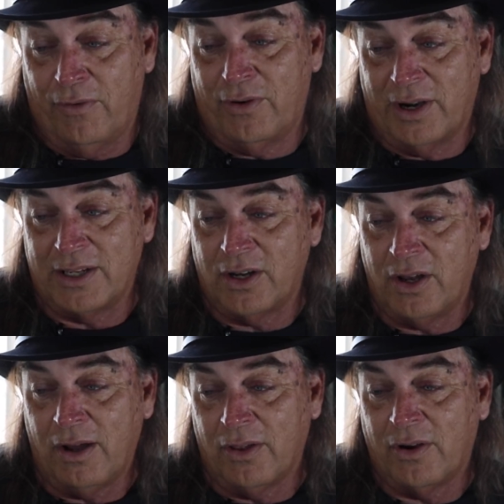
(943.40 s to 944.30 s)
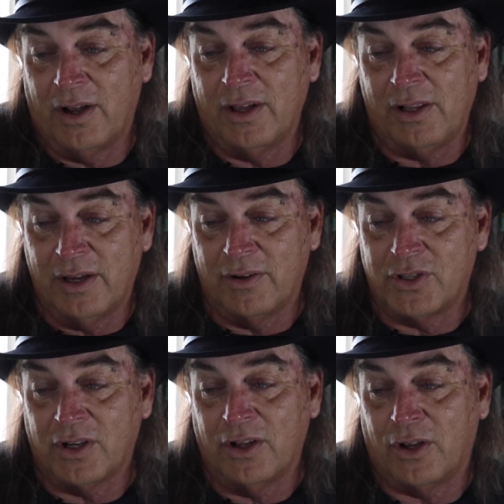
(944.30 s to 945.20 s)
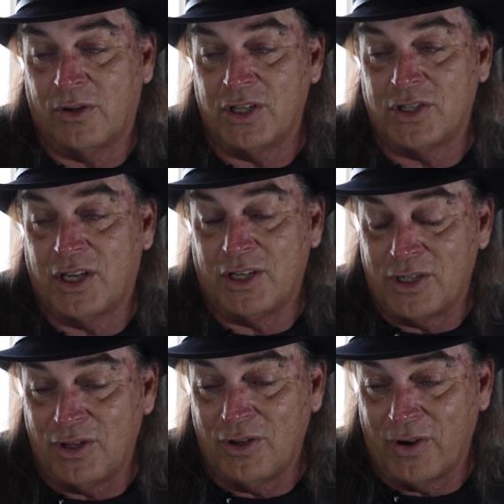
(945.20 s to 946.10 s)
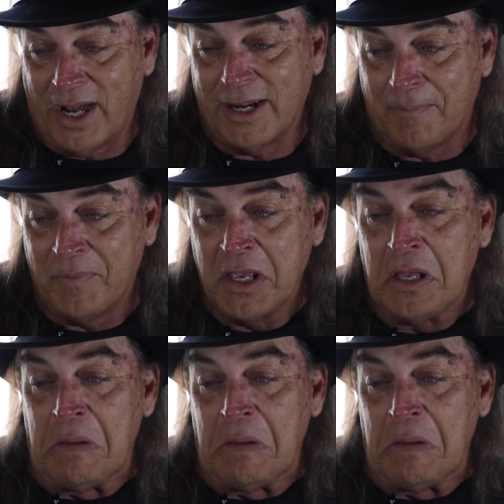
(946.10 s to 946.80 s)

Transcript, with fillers: over and I said, oh, they're on clearance. They're going to discontinued item.